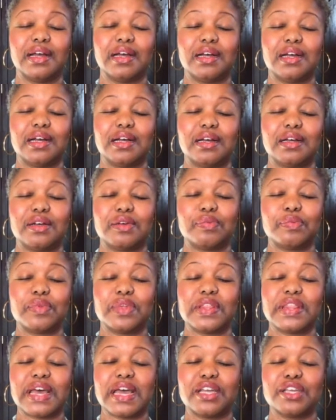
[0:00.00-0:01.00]

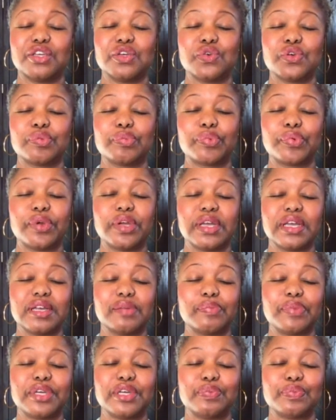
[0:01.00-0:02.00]
that you are bringing
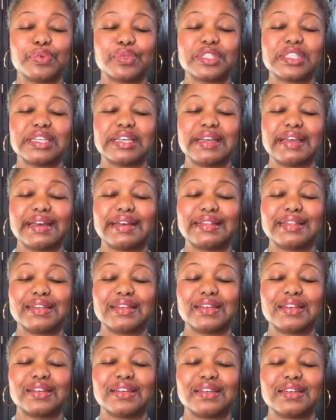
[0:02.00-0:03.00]
people
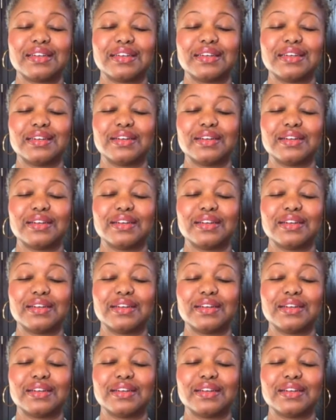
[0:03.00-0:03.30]
together